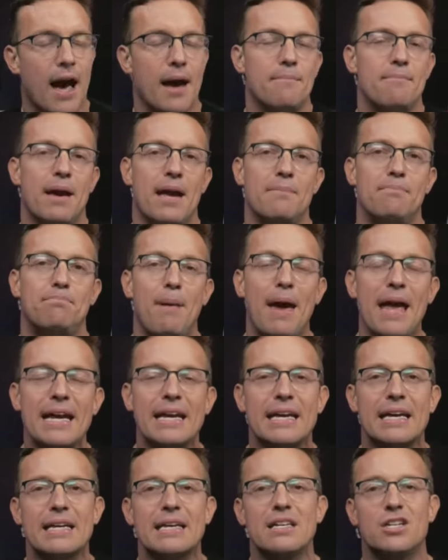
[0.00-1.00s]
I made
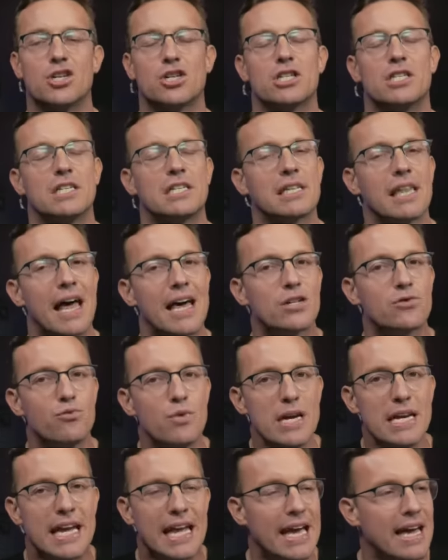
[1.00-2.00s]
bacon just this last
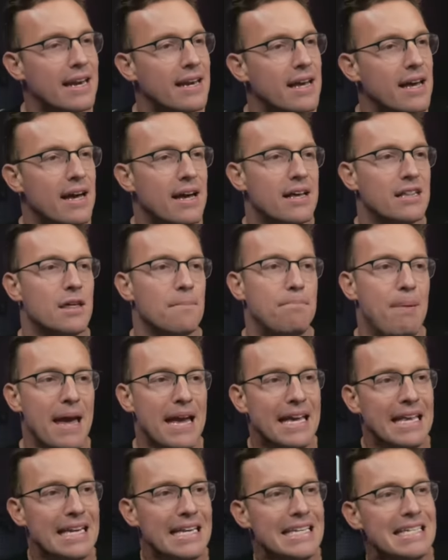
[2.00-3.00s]
weekend. The
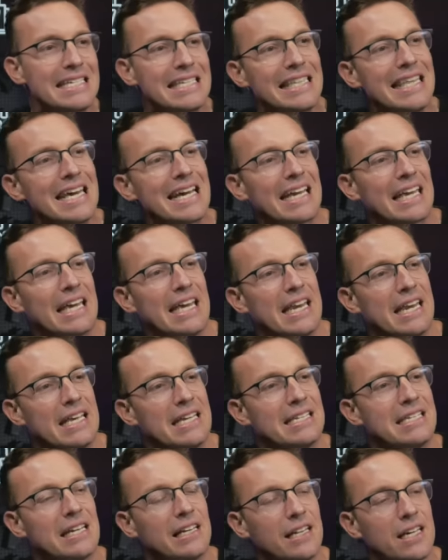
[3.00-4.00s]
bacon is thick, it
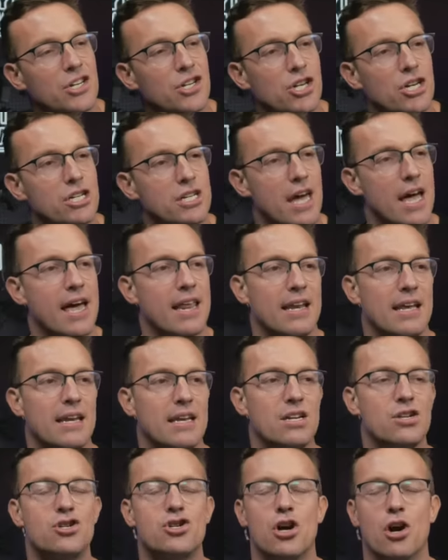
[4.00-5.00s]
is delicious, and it
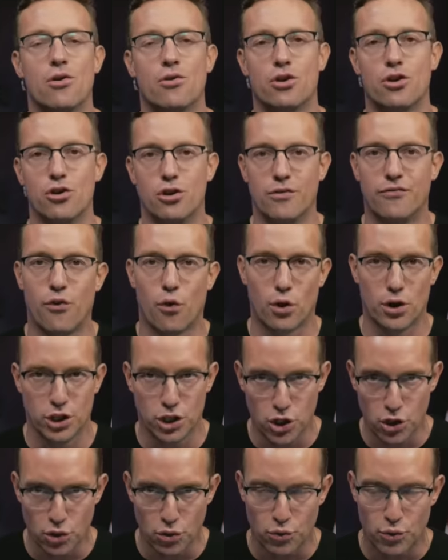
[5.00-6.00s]
is so good for
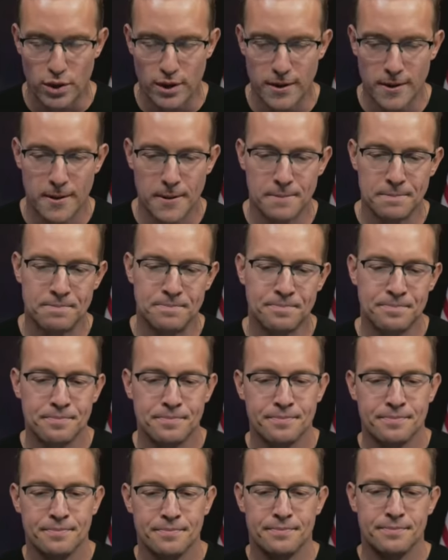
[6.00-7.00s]
you.
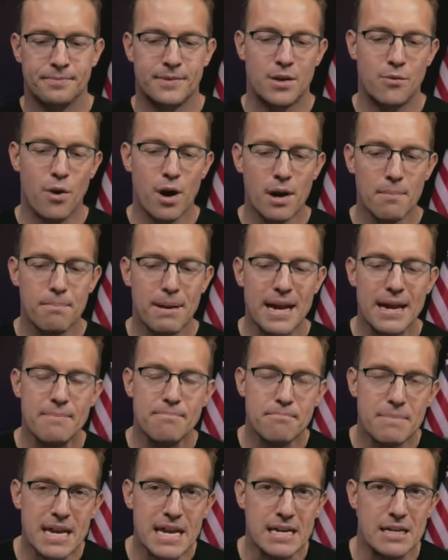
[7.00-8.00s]
They want to
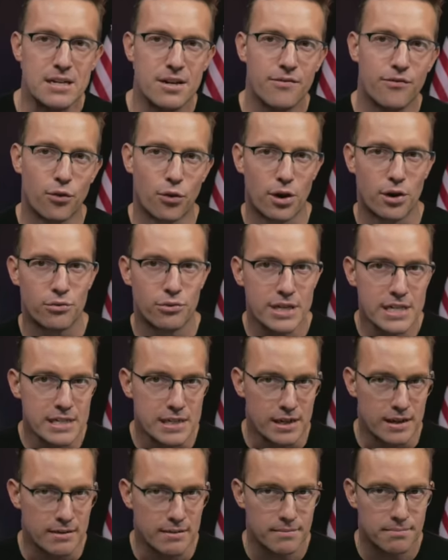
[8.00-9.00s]
ban meat for a
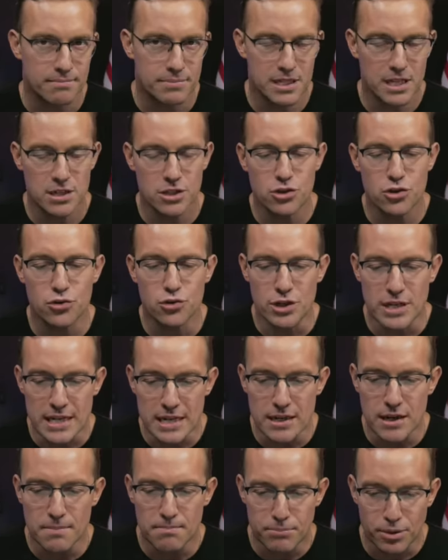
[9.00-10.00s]
reason. It's because you
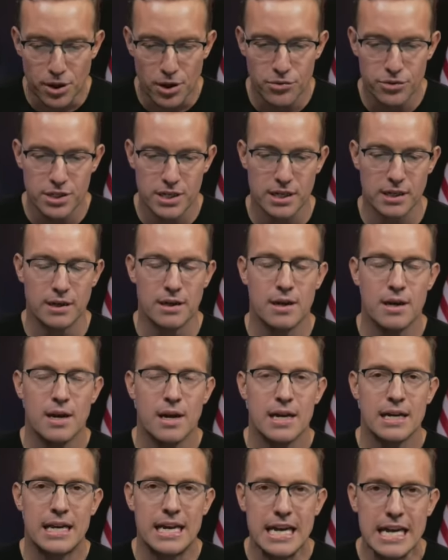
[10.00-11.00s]
need protein.
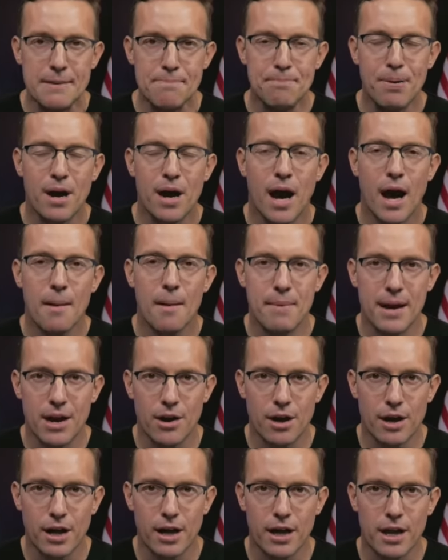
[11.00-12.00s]
Keep
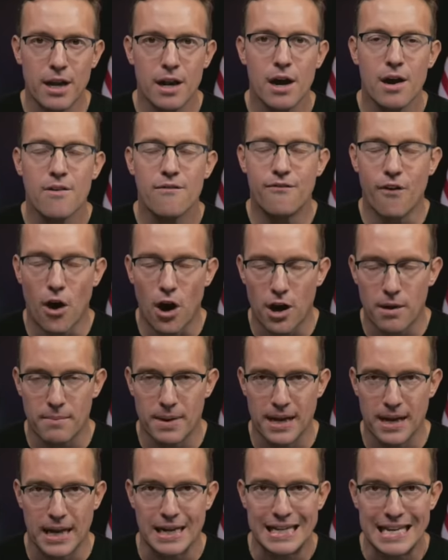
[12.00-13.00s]
America
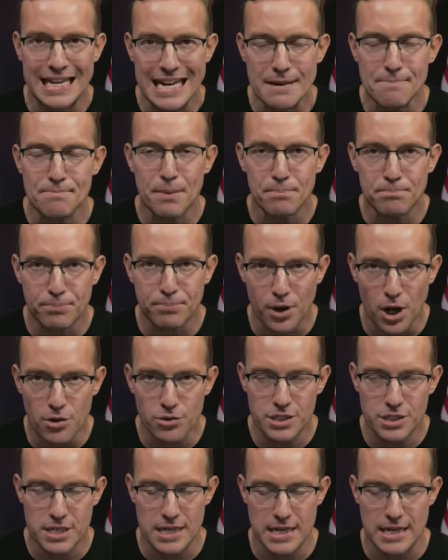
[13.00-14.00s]
farming. Keep
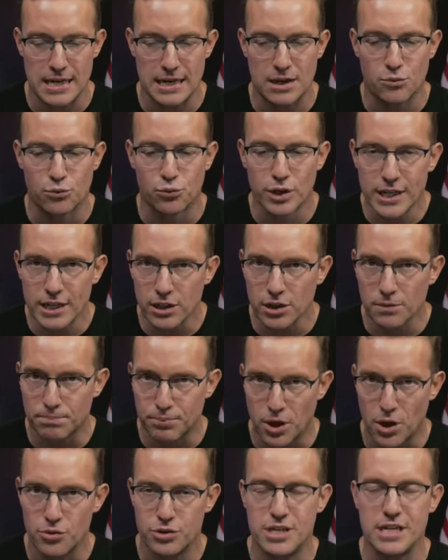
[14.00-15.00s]
protein, real
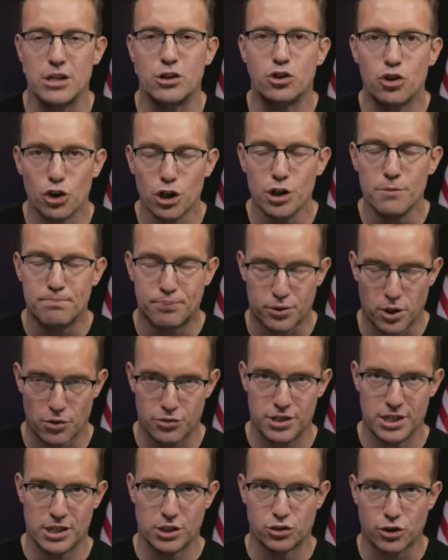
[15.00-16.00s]
protein, good
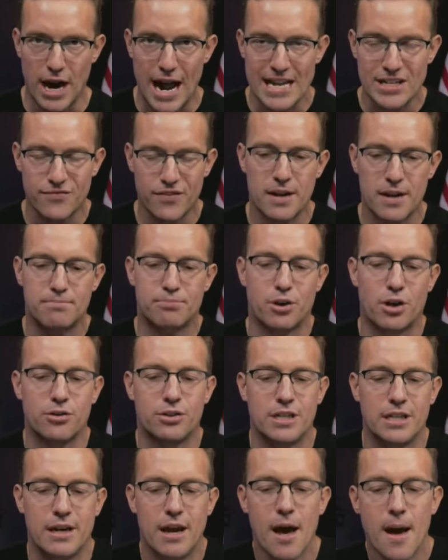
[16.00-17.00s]
protein, grass-fed
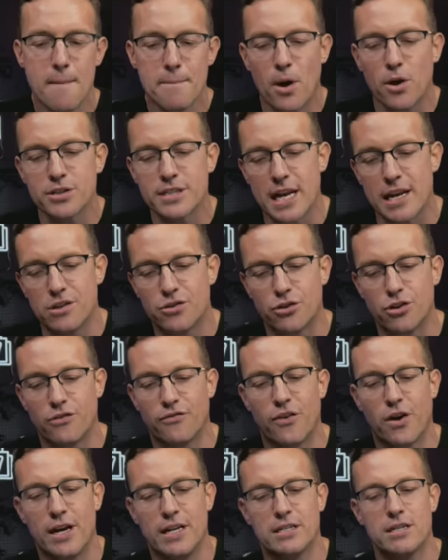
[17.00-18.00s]
protein, pulsating through your
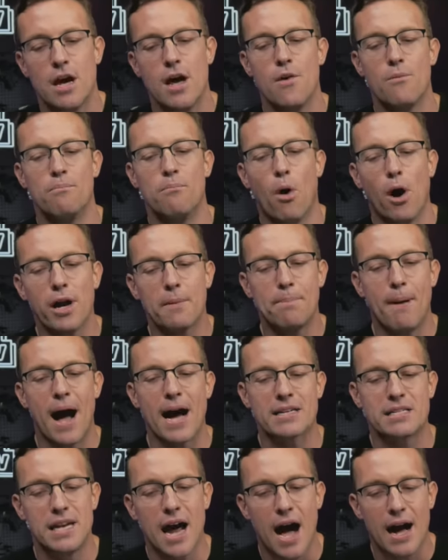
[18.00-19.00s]
veins.
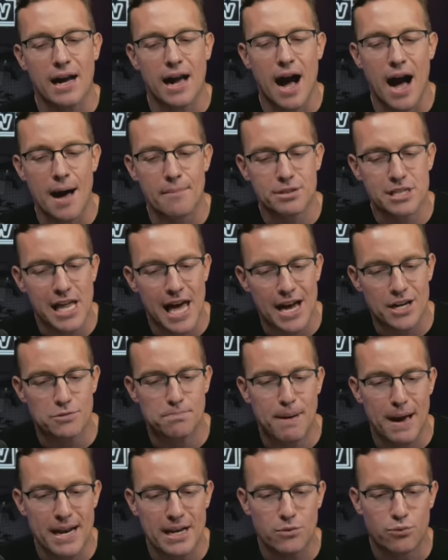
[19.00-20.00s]

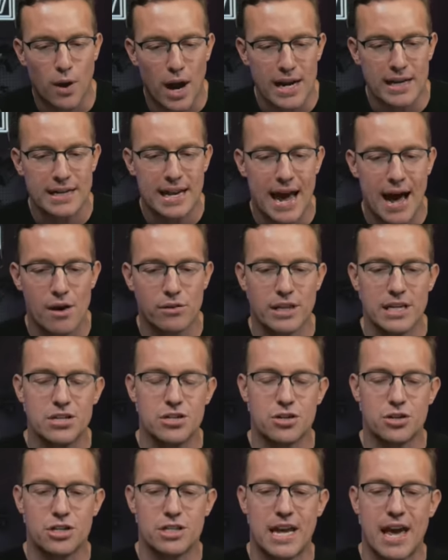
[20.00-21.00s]
Moinkbox.com/Benny right now.
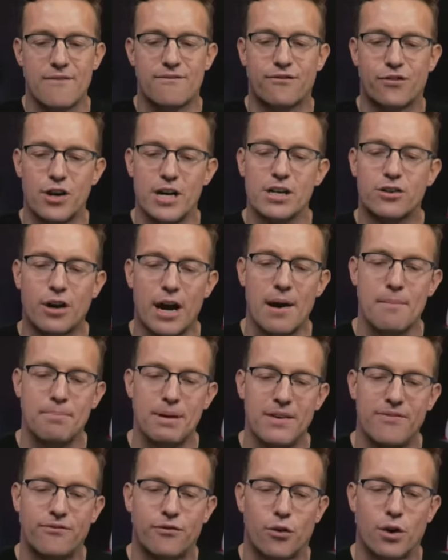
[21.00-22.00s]
Listeners get free ground
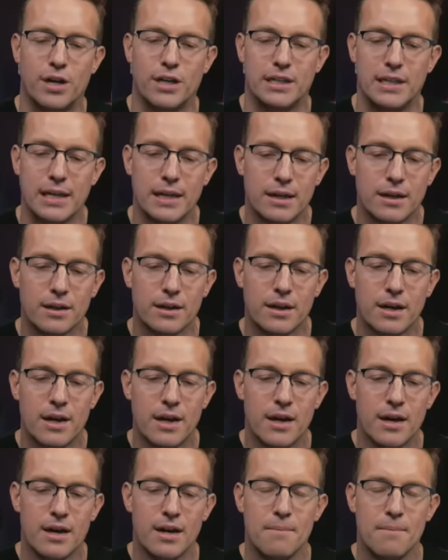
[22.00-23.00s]
beef for a year.
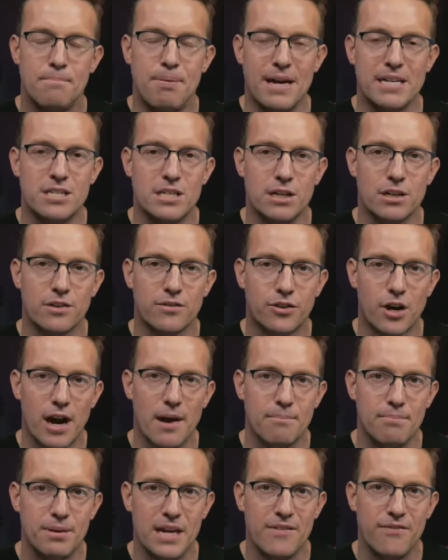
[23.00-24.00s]
Best year of
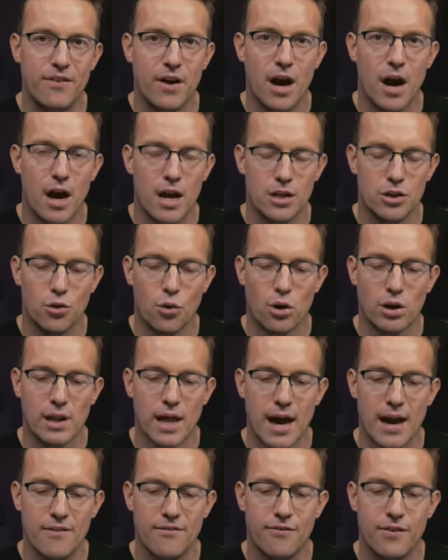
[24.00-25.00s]
ground beef. Your
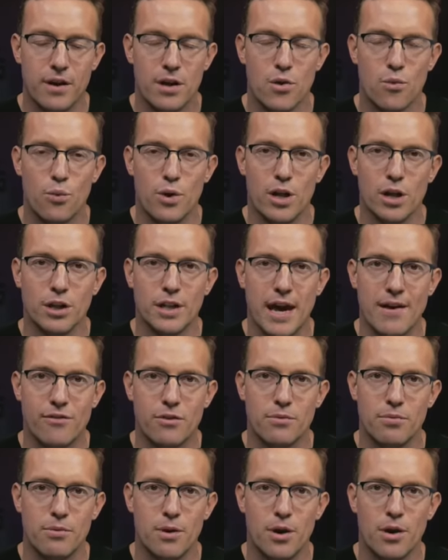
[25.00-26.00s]
life will
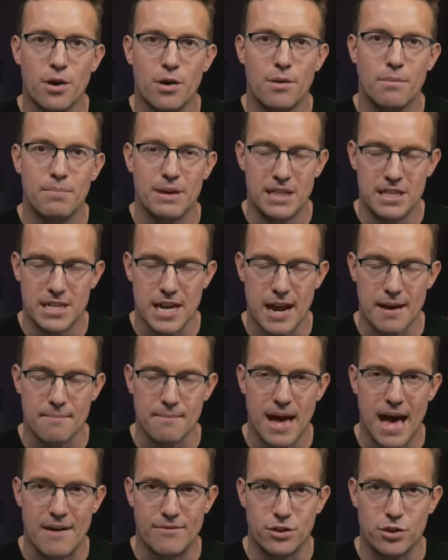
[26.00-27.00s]
never be the
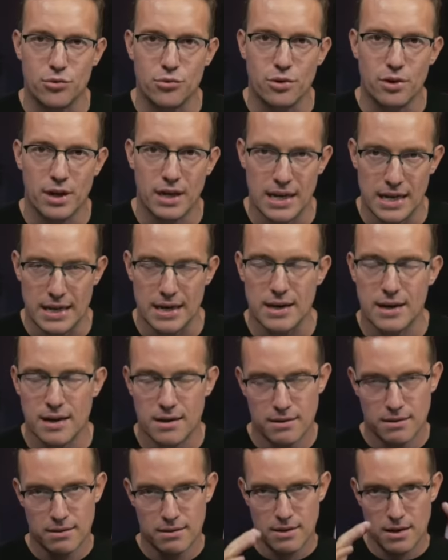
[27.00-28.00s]
same after you eat
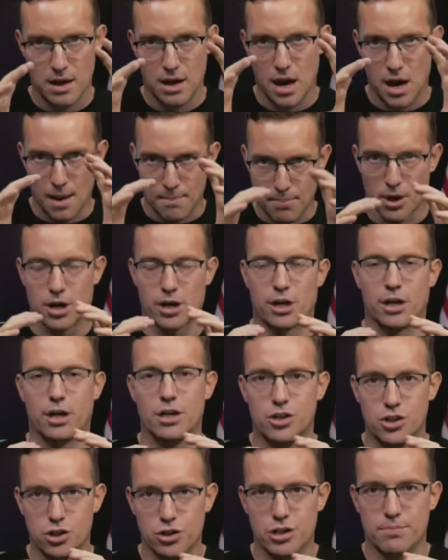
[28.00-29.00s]
a
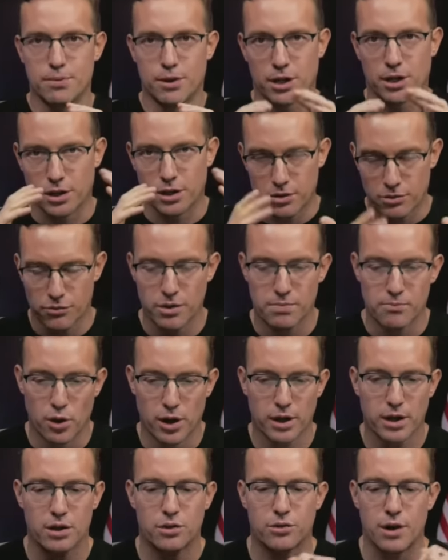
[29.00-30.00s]
burger, juicy burger with
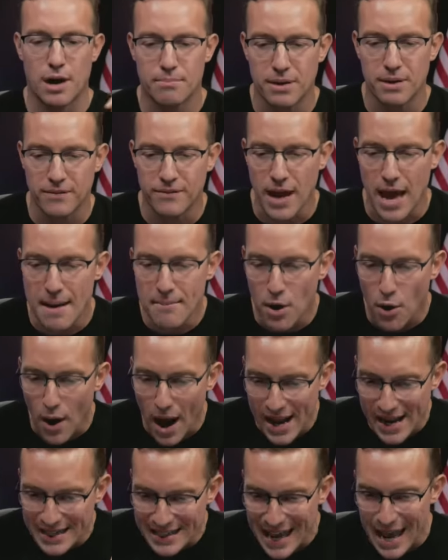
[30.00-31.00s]
Moink ground beef.
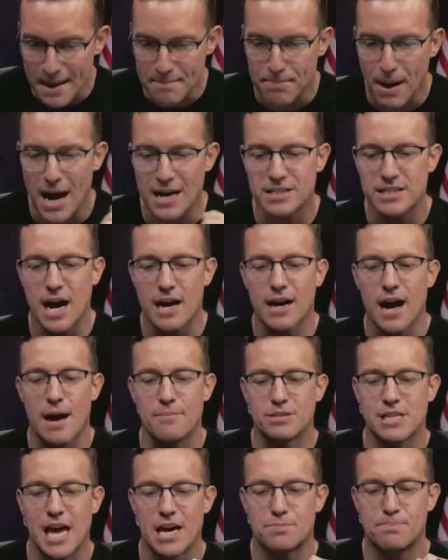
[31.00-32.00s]

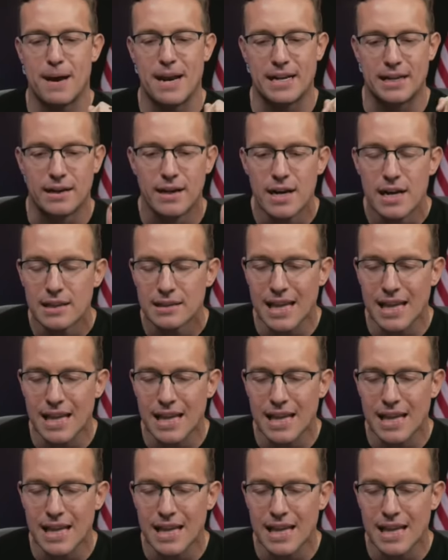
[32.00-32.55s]
Moinkbox.com/Benny.